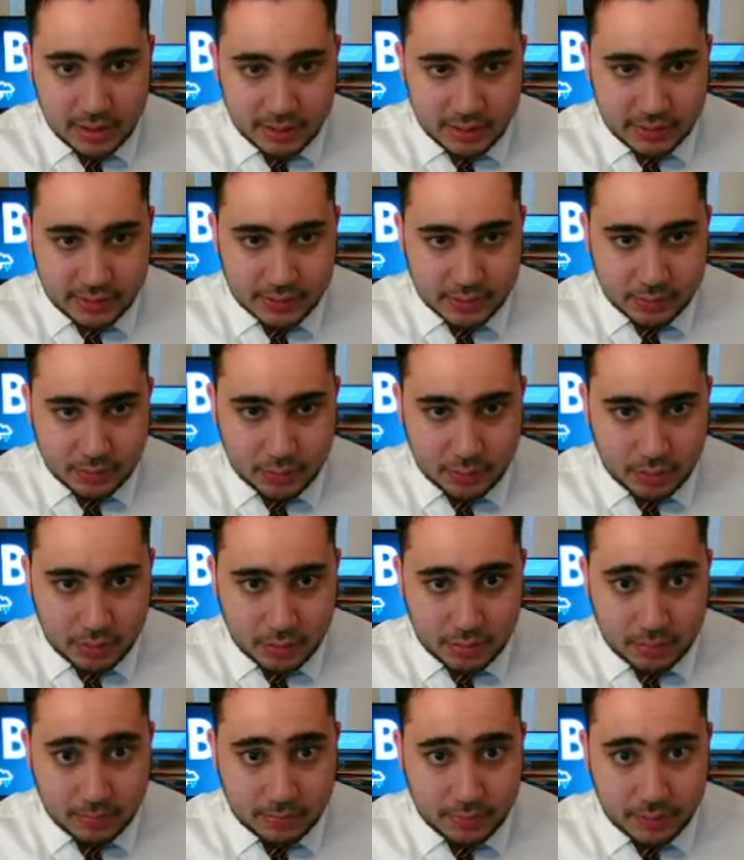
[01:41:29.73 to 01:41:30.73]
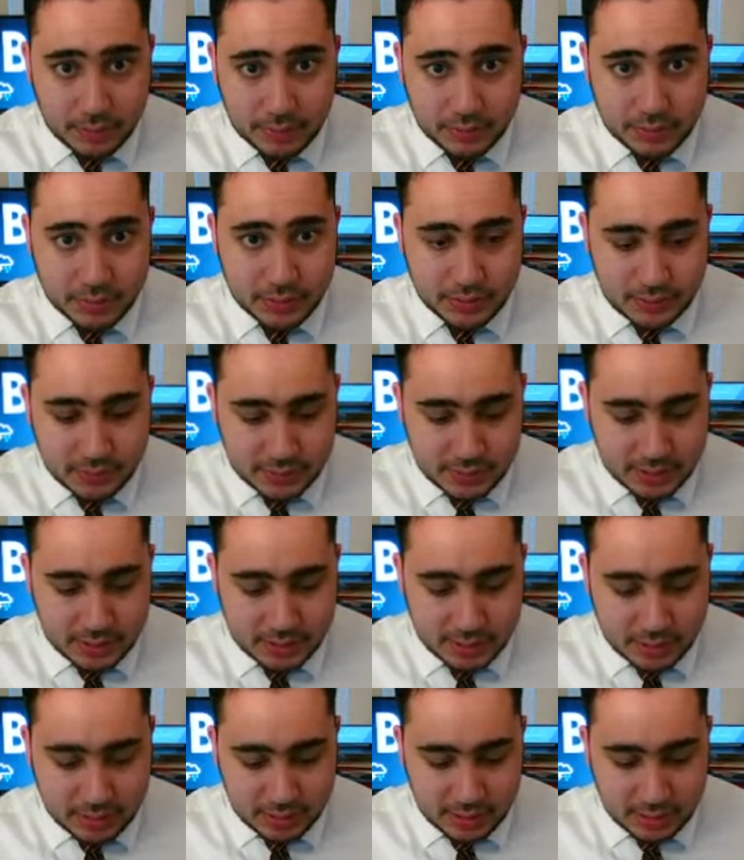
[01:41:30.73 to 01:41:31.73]
A storm
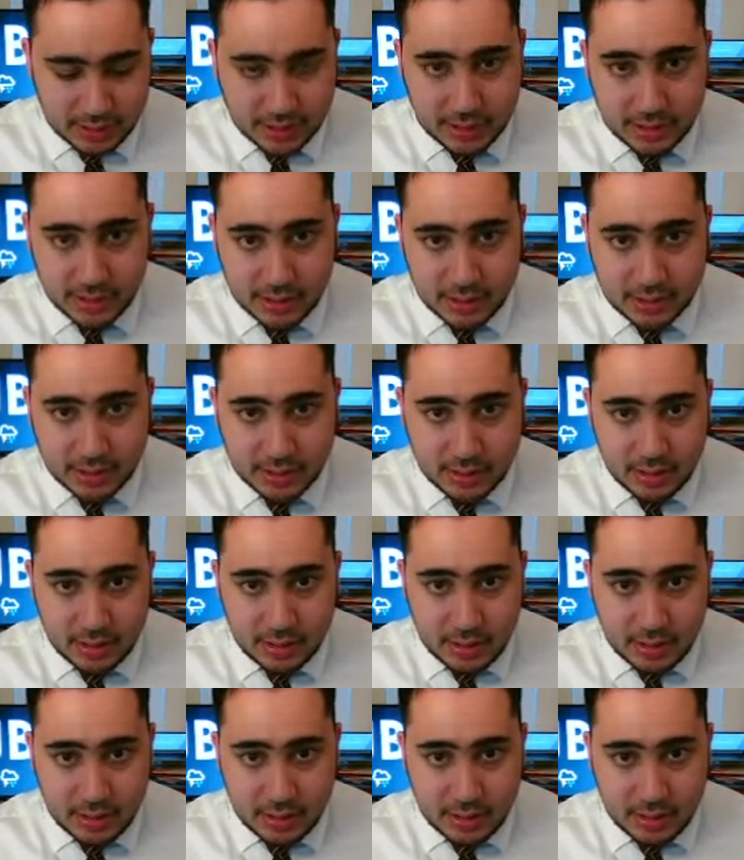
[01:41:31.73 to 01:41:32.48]
producing a